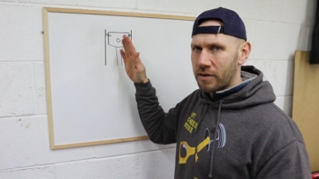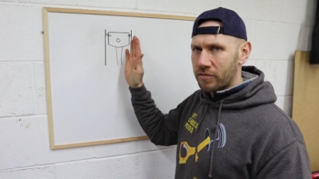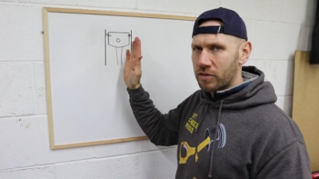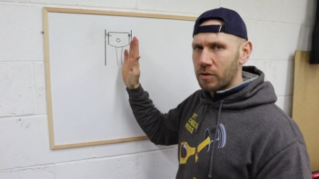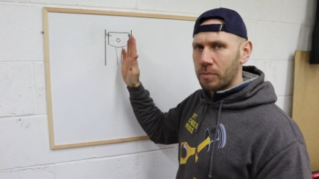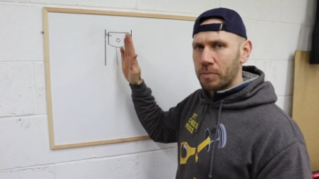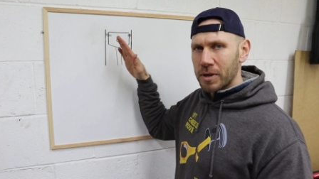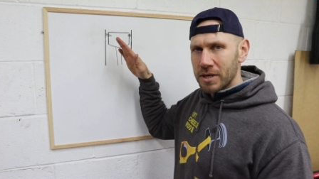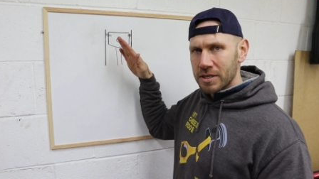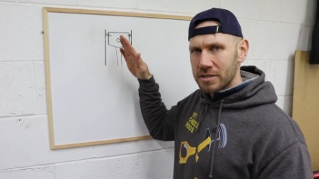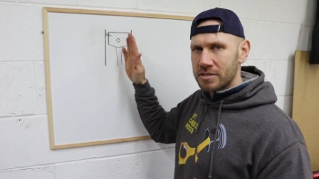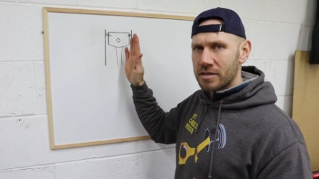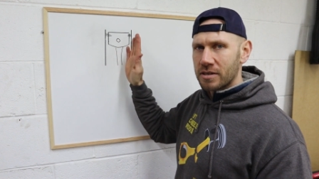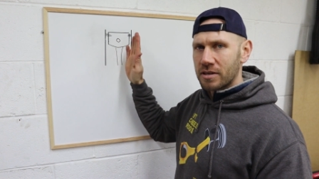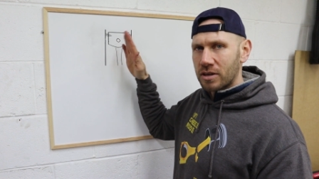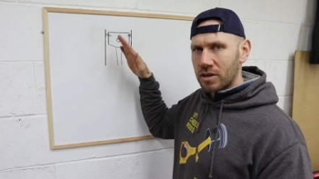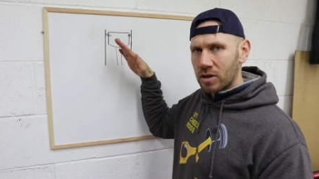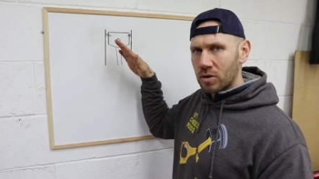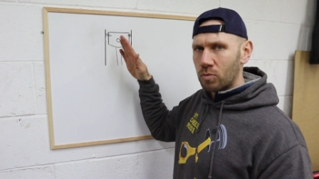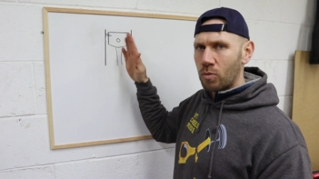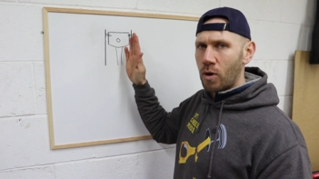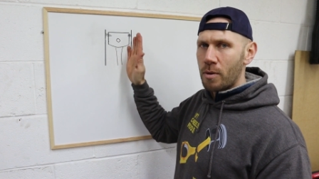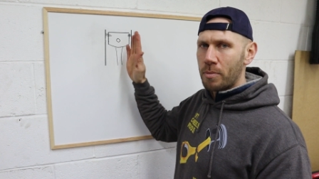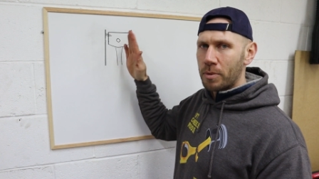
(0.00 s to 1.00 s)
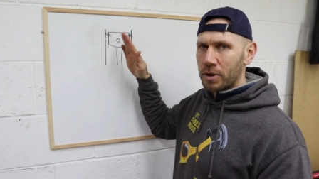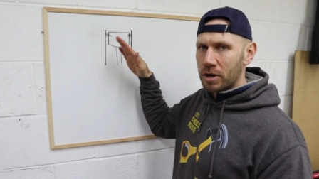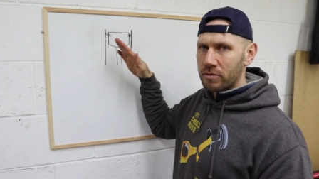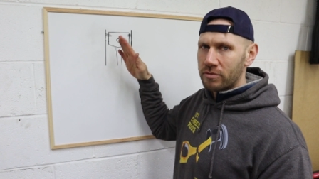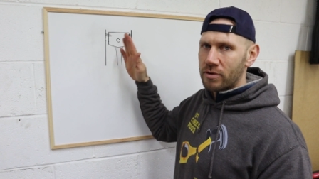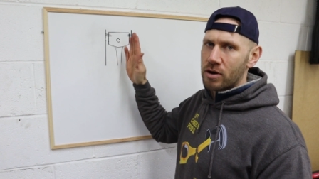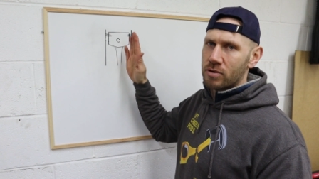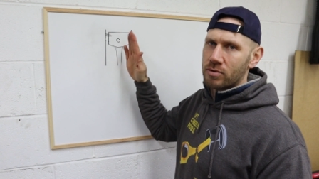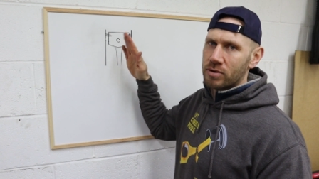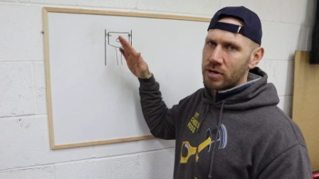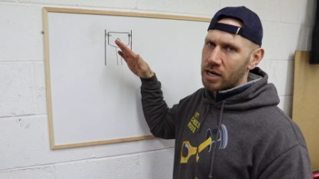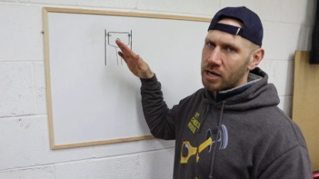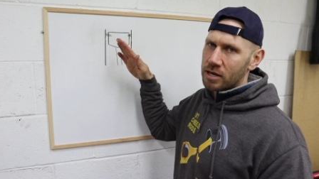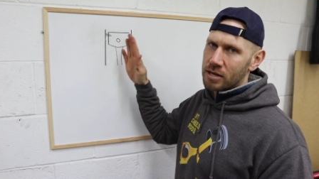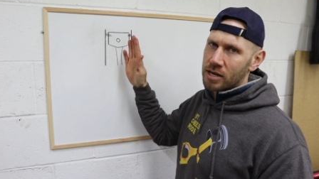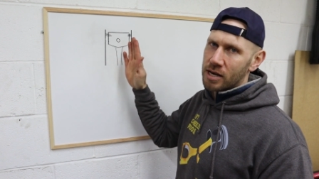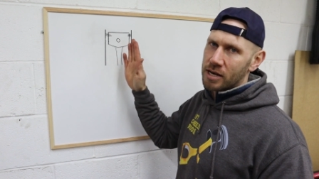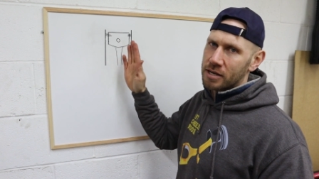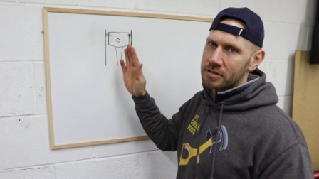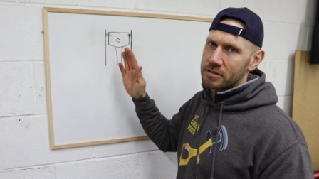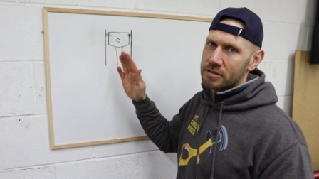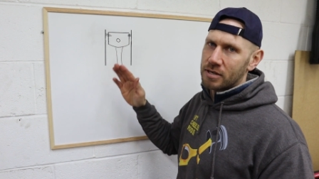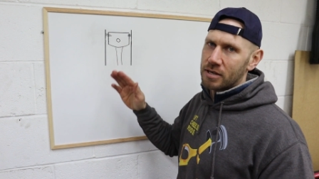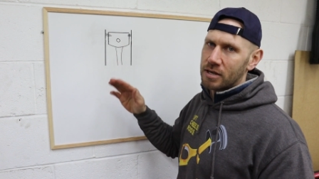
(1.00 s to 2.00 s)
If the piston can wobble around like
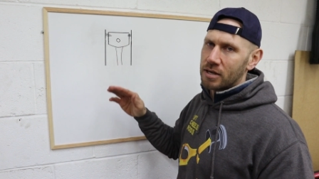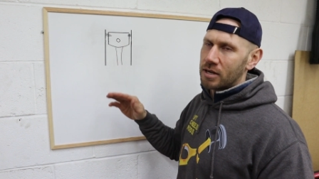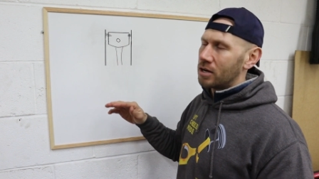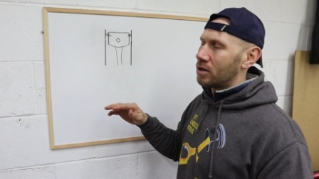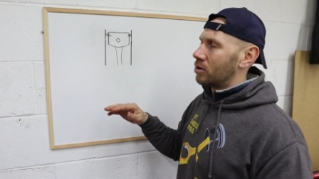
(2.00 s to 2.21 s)
that,